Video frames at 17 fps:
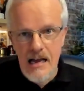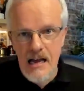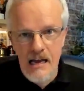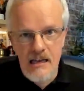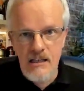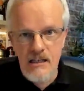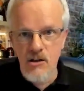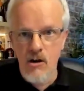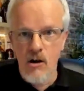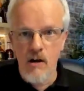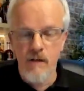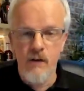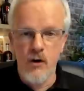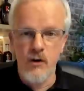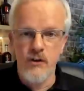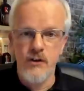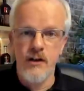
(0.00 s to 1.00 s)
It's not a
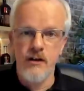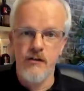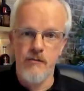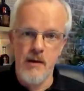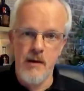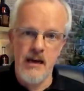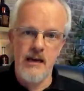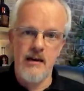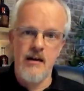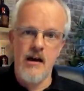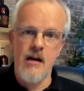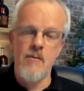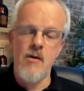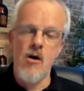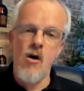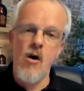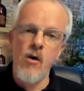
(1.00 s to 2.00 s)
forte of mine.
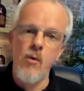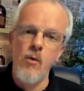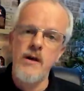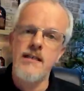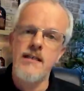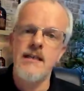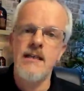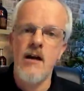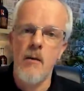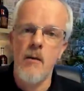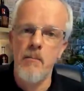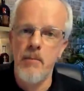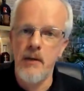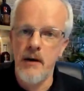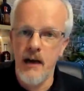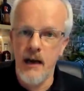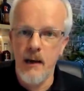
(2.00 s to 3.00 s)
I'm always in
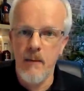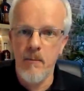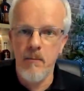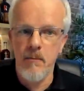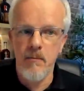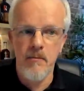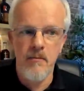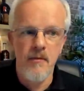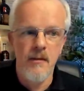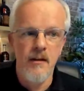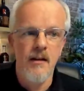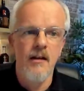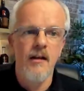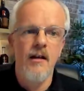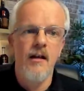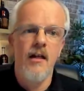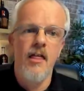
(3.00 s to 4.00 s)
company
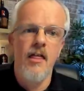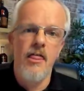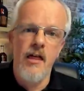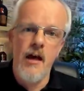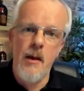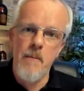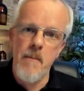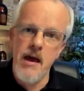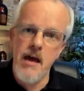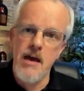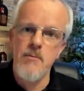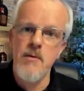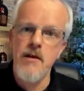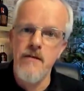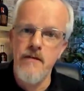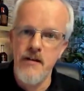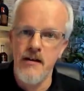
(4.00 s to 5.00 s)
that make
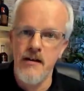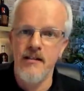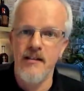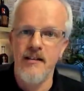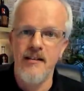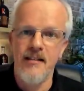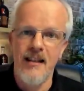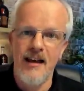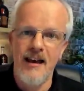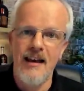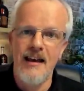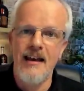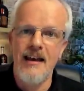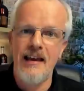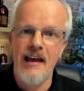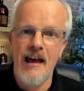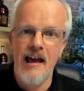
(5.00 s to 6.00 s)
me feel
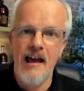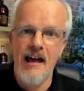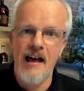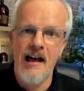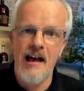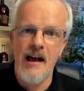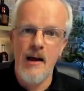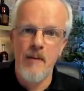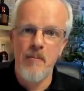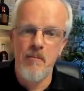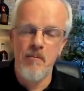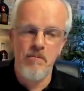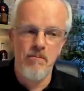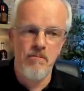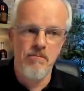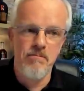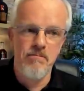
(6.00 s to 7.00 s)
like I
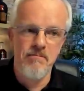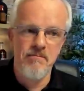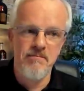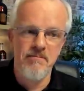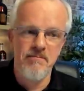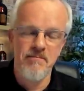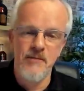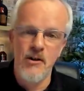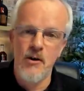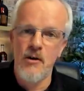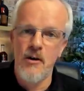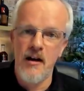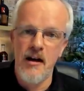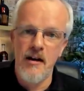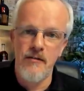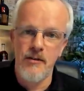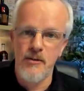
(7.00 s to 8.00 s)
am not
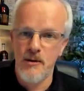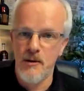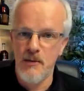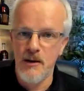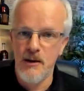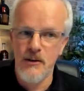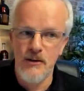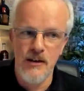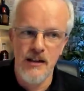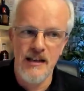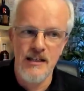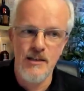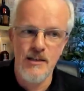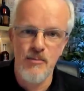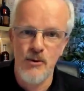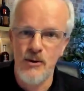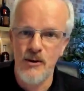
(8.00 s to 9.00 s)
ever going to be good at this
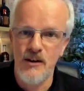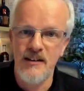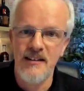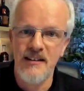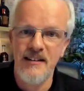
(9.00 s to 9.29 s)
sport.